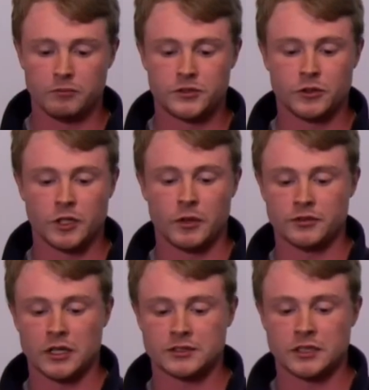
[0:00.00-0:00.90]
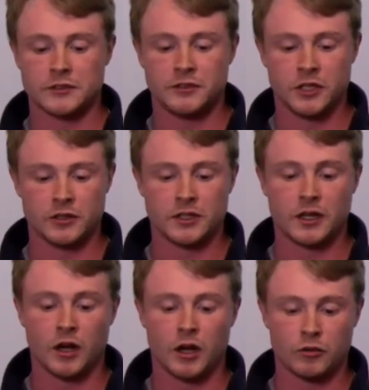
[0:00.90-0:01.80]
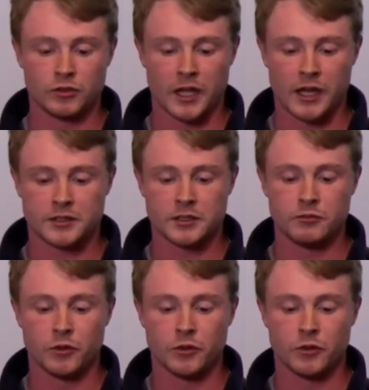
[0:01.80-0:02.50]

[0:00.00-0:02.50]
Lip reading: sodium hydroxide is very reactive